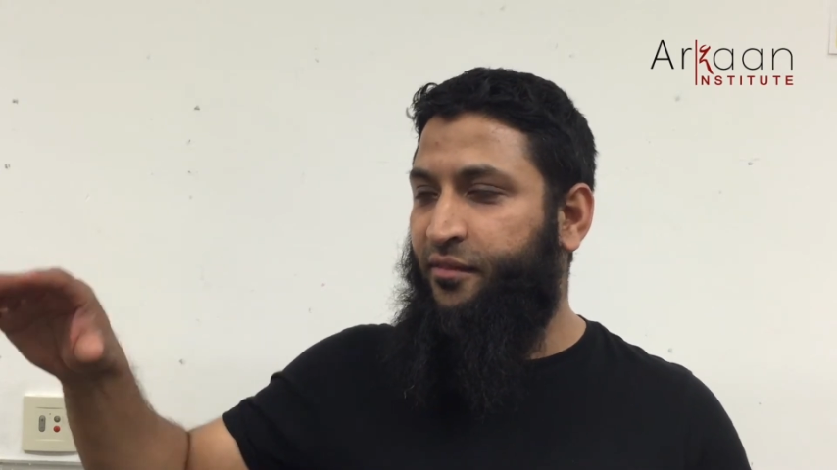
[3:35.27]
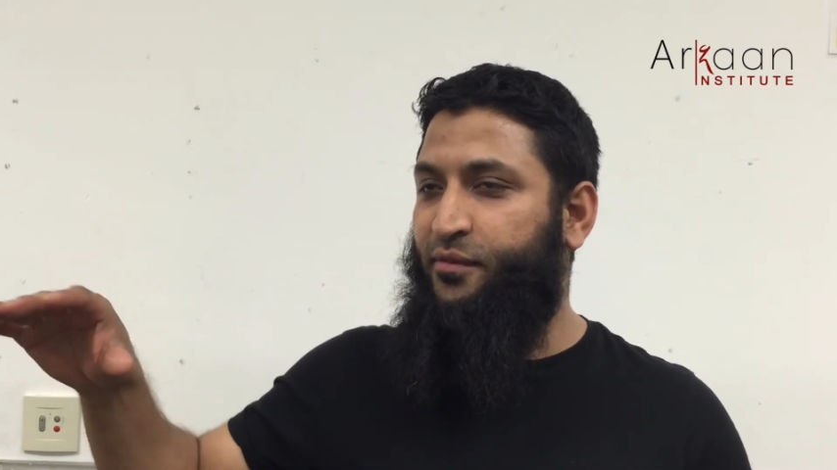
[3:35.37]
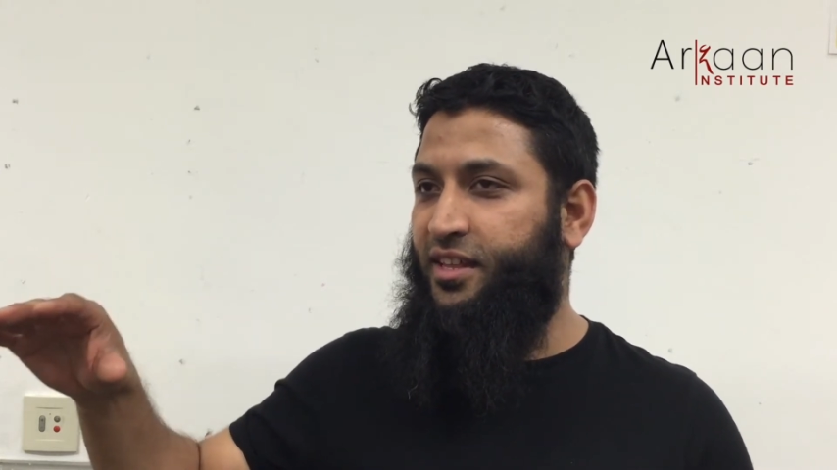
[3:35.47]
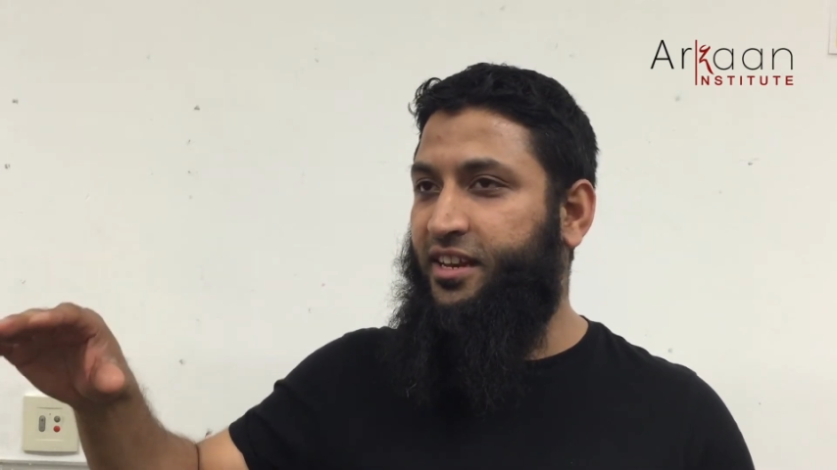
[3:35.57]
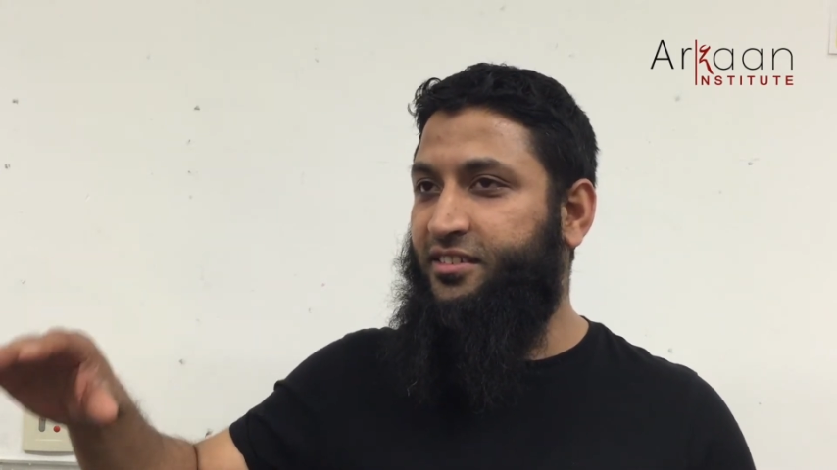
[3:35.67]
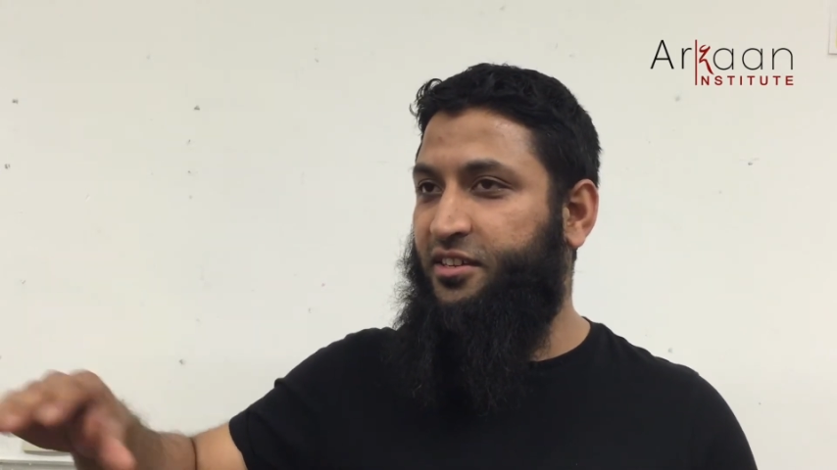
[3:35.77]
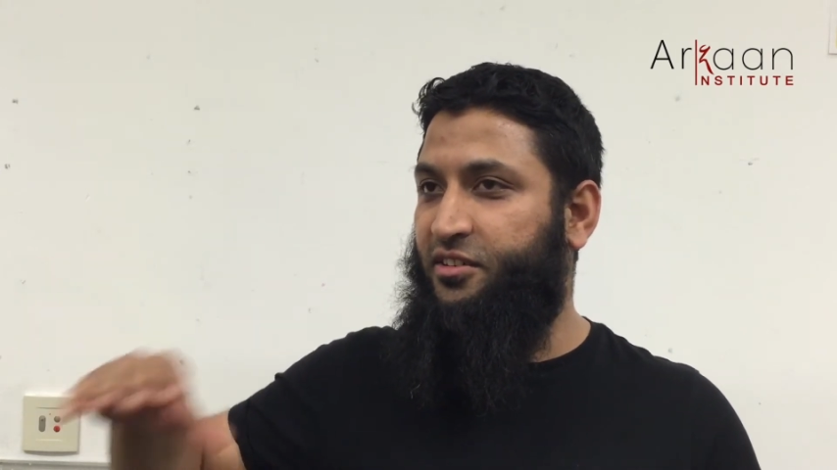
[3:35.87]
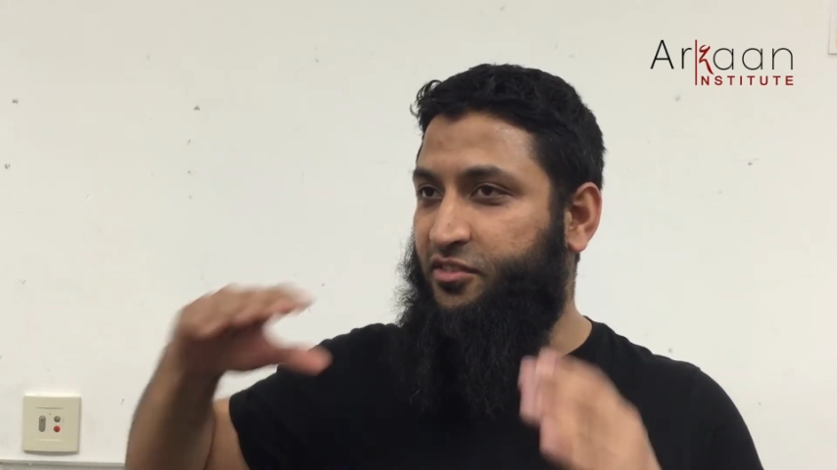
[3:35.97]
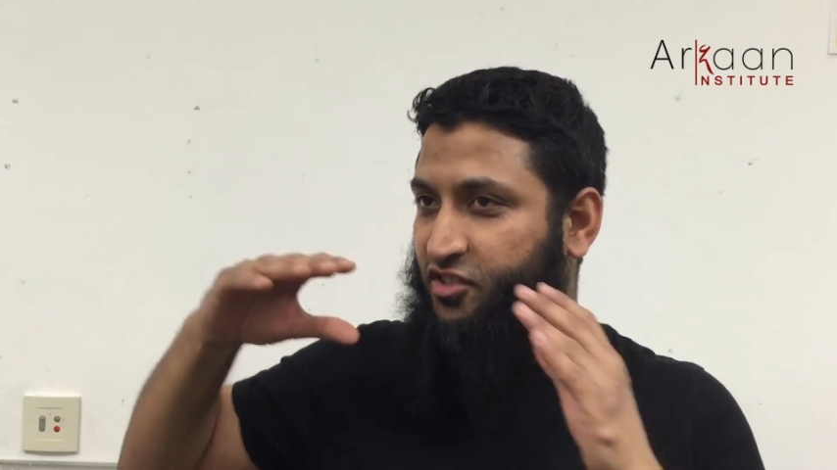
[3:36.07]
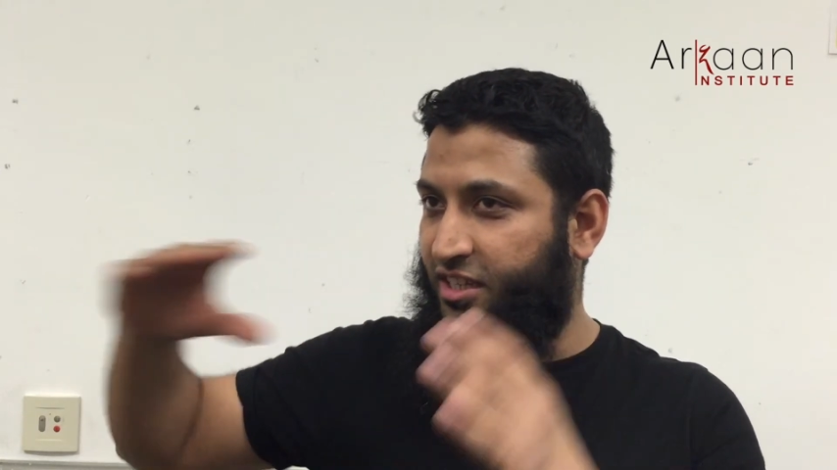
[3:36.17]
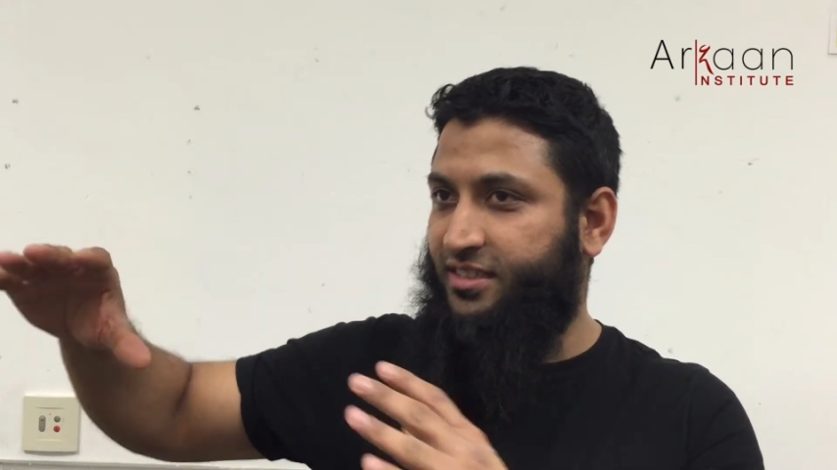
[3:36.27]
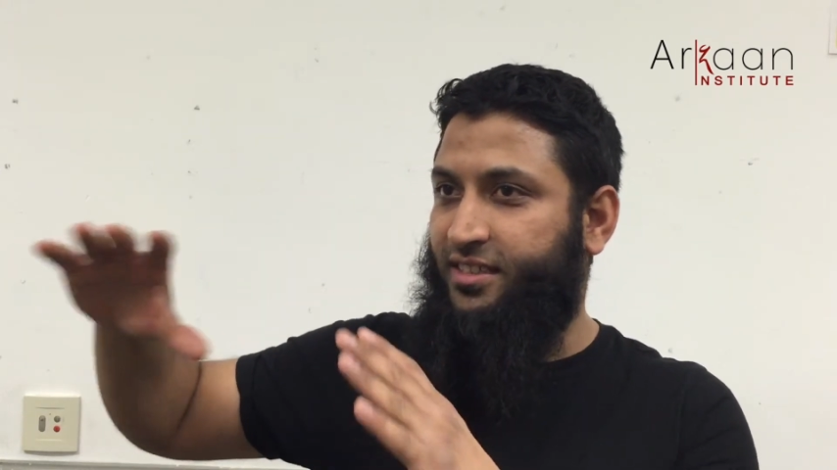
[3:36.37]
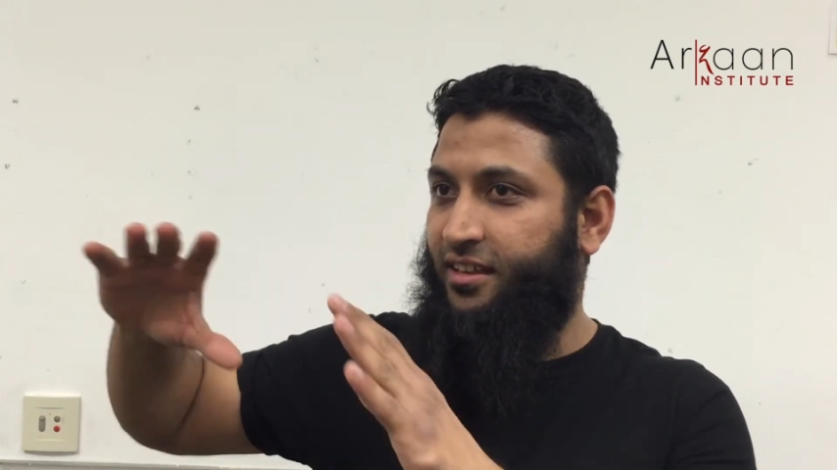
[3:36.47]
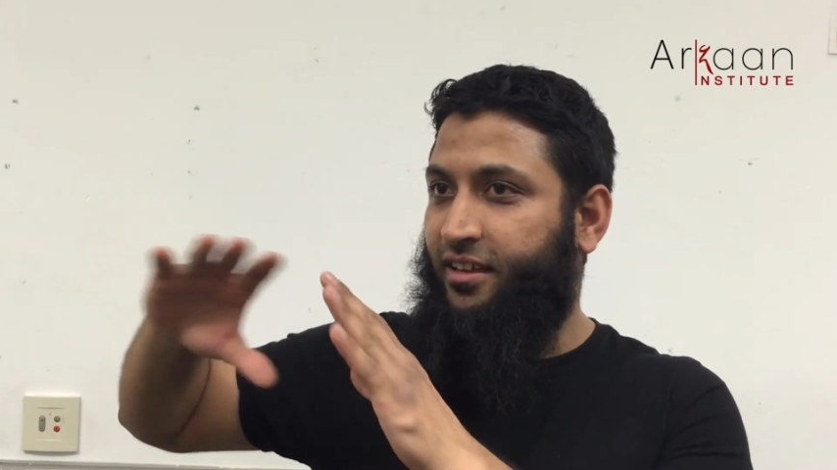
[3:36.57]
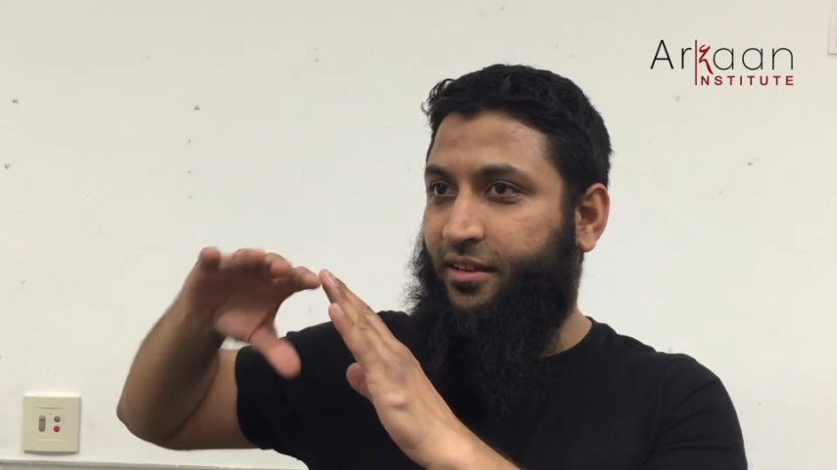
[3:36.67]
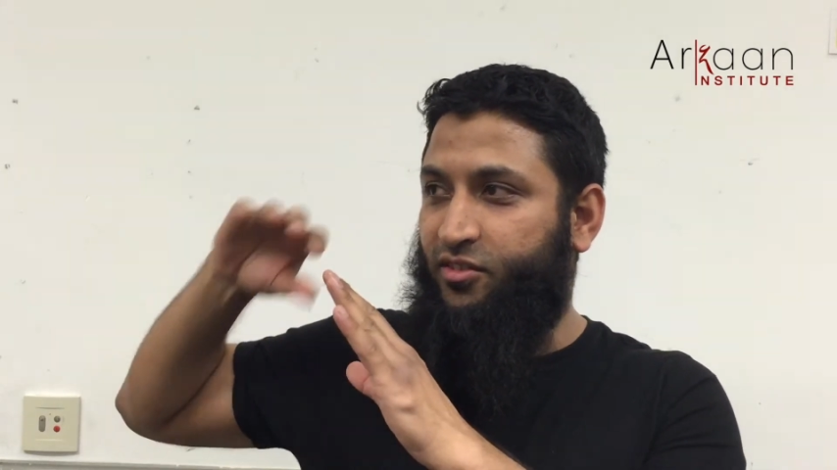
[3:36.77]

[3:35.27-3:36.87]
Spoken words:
with an institute just